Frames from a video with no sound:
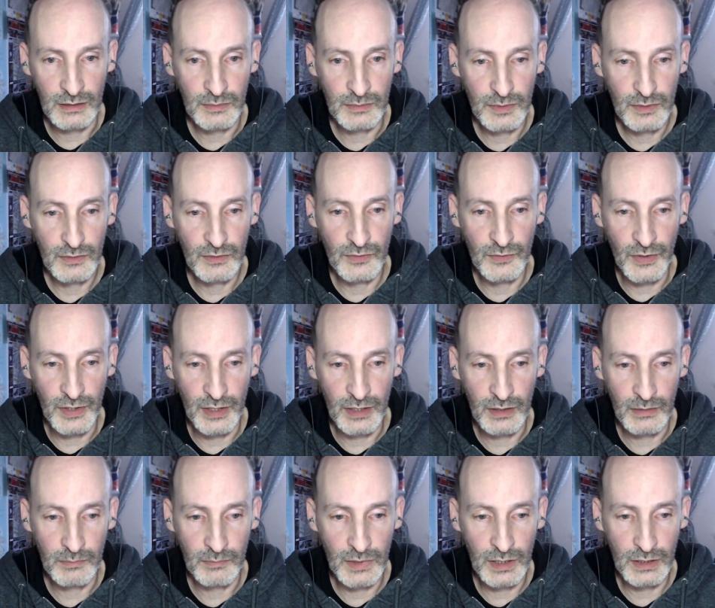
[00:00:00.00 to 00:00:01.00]

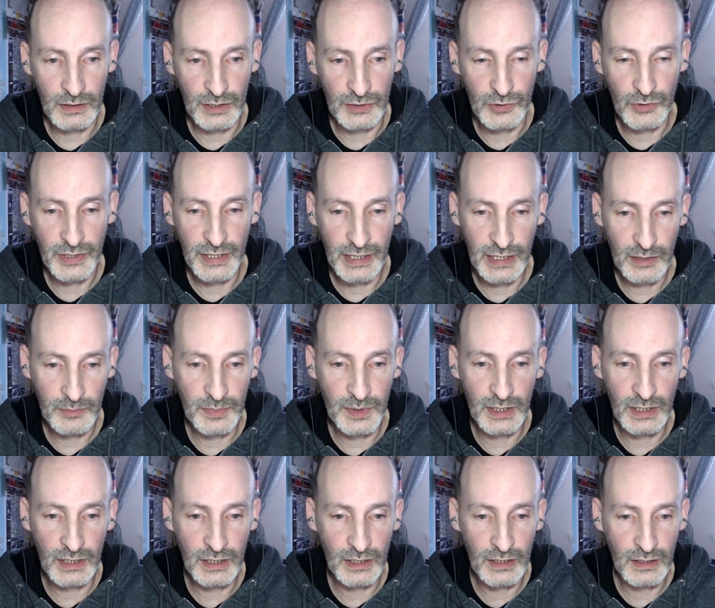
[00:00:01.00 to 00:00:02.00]
The token can
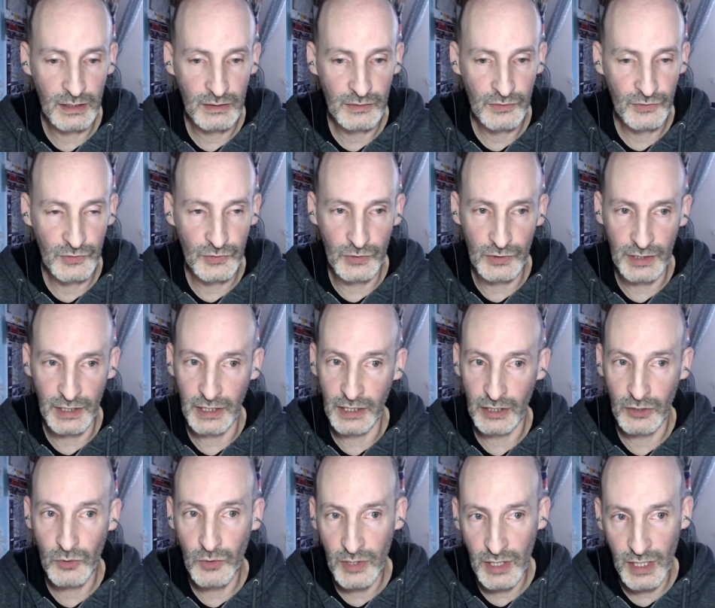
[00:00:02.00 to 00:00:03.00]
be stored in a
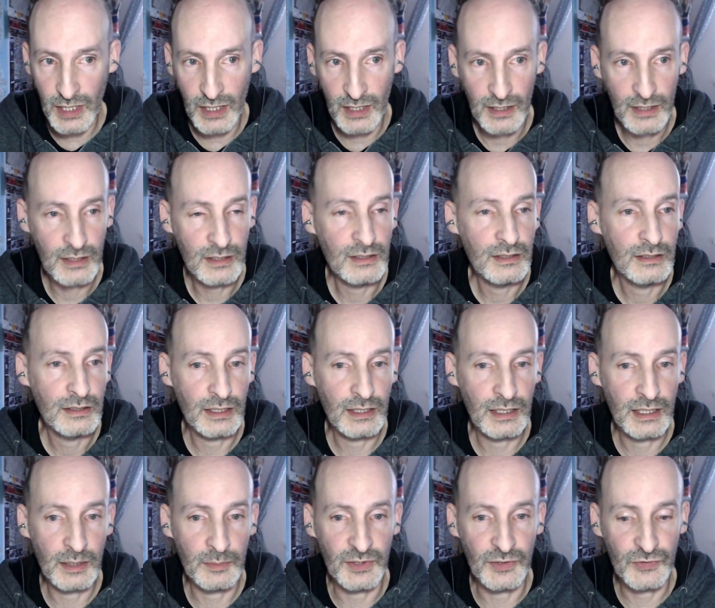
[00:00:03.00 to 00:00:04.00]
cookie. It
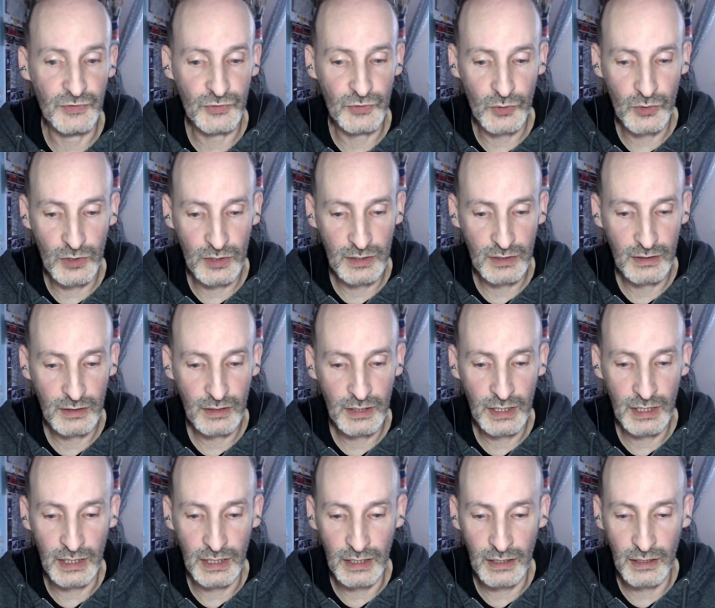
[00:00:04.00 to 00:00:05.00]
can be stored
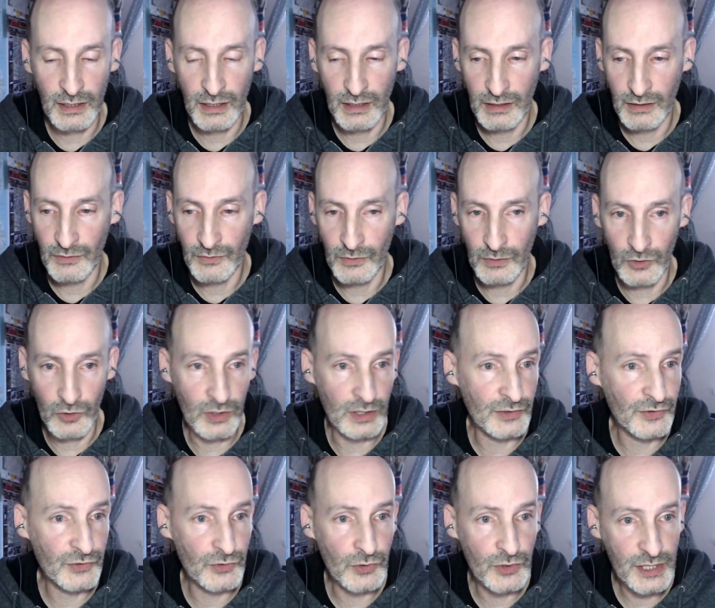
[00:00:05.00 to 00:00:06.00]
in local
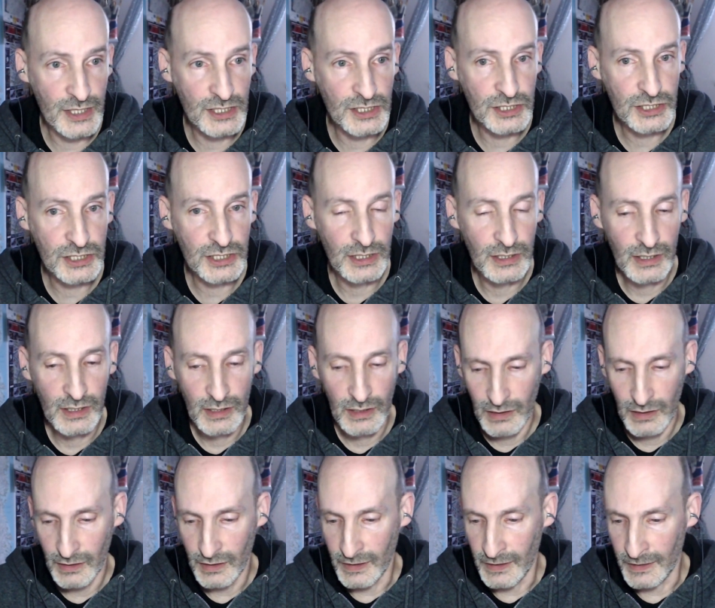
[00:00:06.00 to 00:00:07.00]
storage.
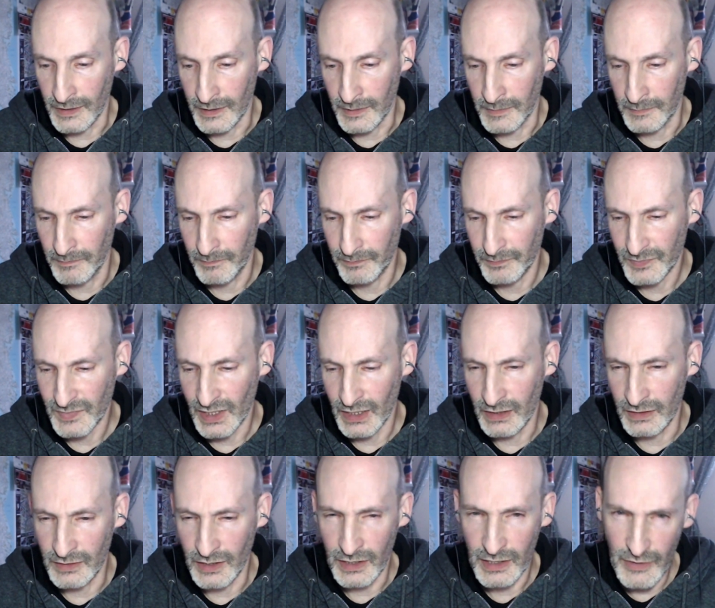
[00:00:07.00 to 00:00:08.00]
A
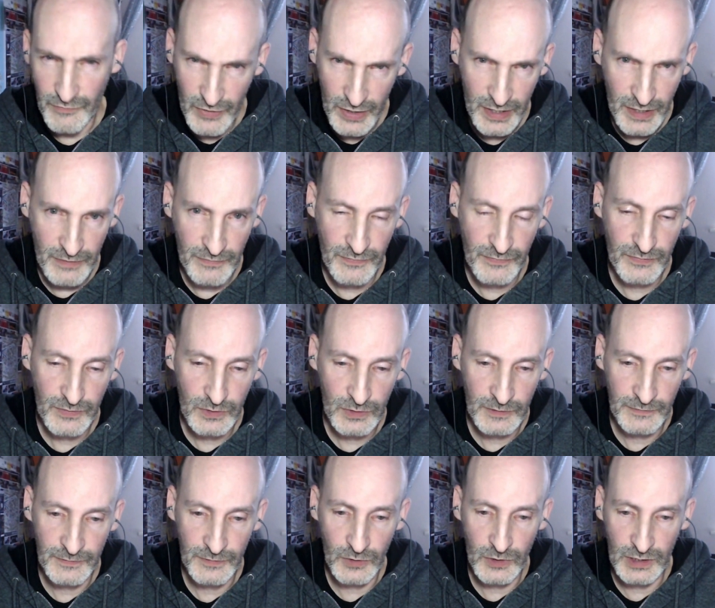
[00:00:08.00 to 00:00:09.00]
derivative
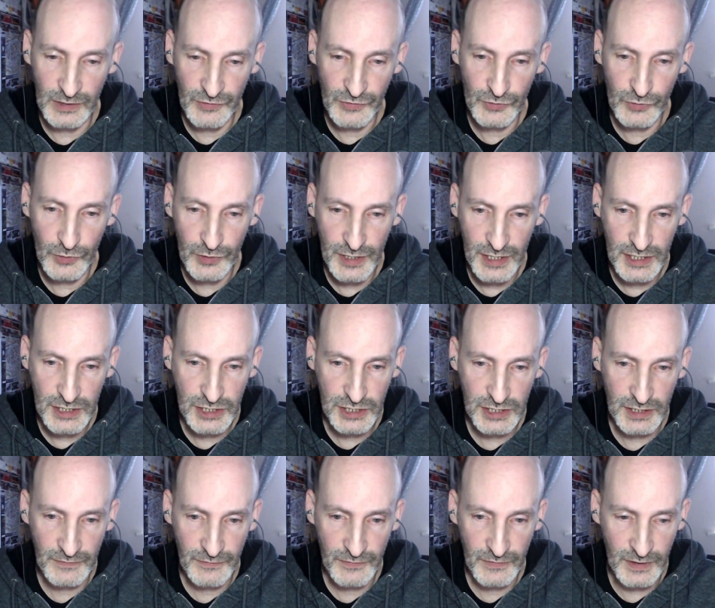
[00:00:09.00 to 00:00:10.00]
of local storage
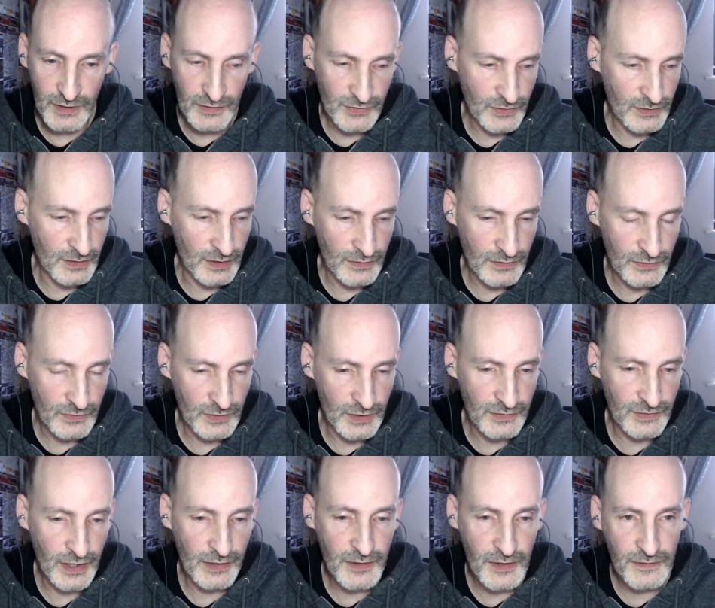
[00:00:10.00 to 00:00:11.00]
is
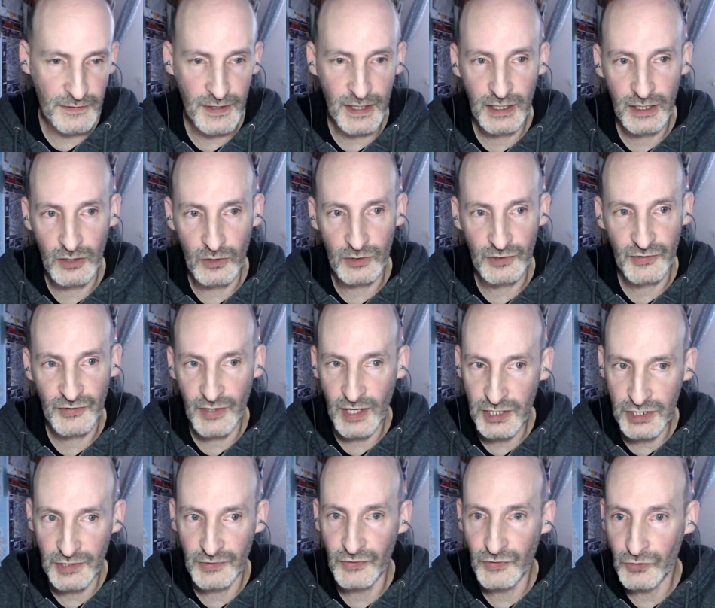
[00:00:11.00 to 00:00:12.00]
this other thing called
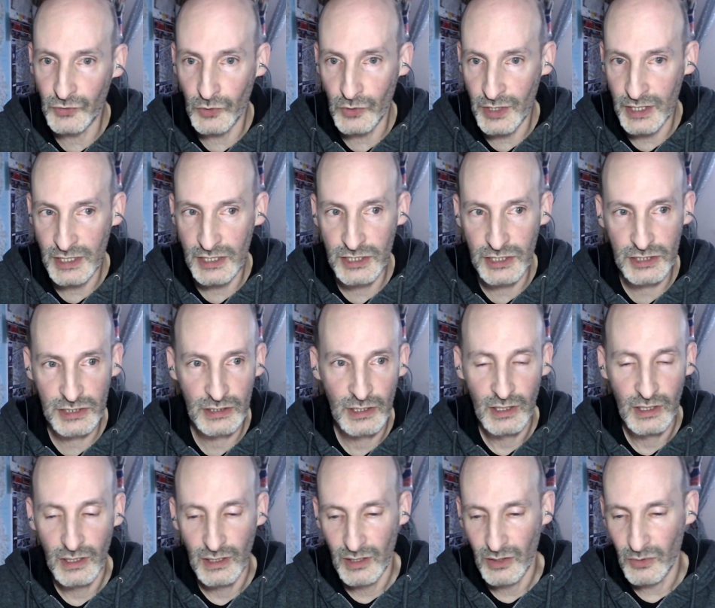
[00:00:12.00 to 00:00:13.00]
session storage,
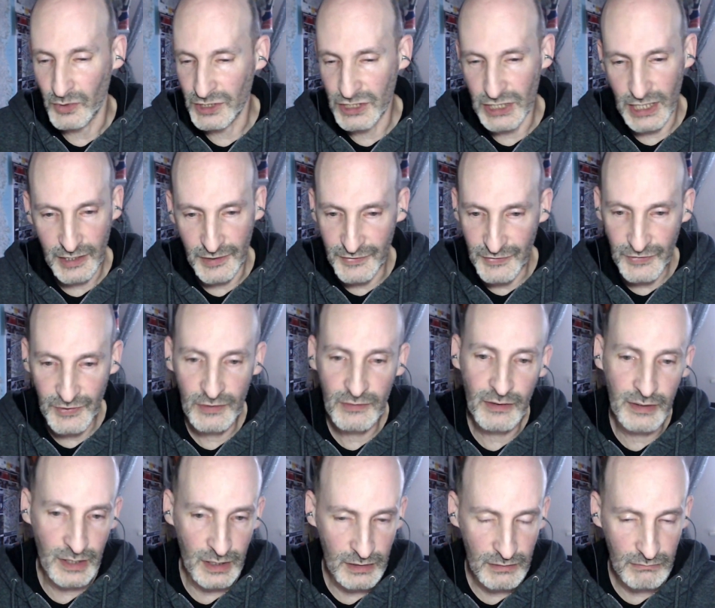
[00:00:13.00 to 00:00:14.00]
which I
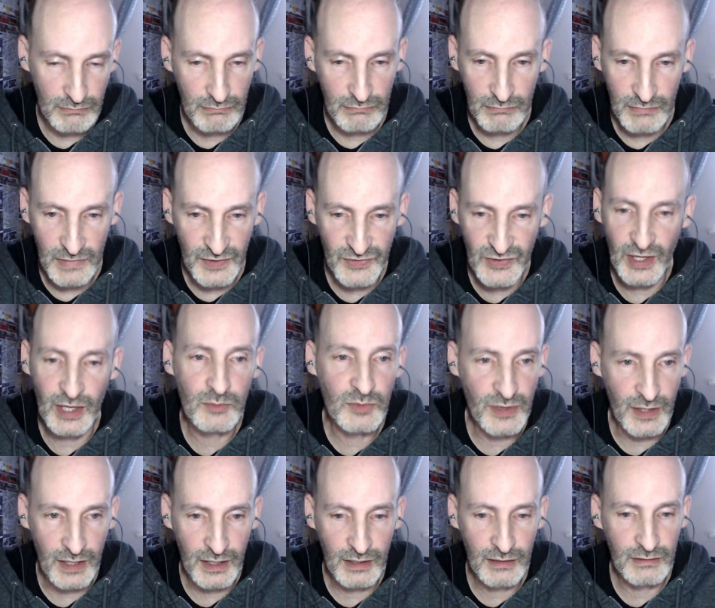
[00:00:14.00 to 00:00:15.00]
considered it the same
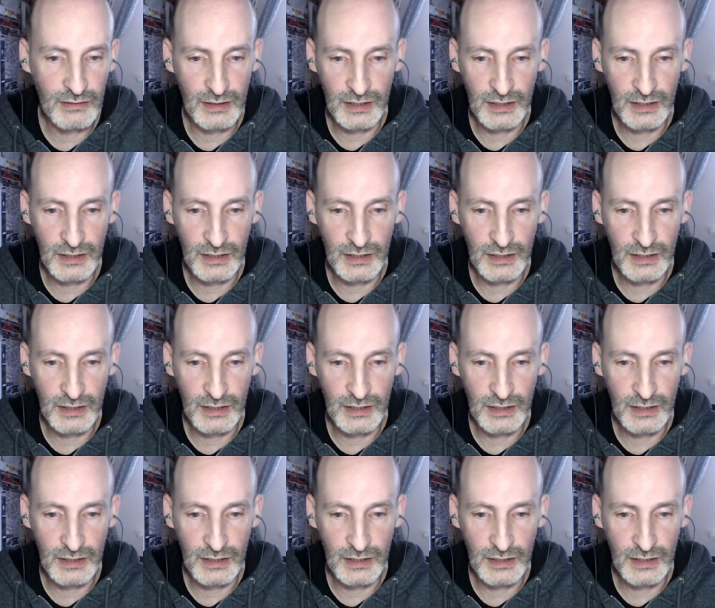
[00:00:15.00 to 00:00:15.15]
thing.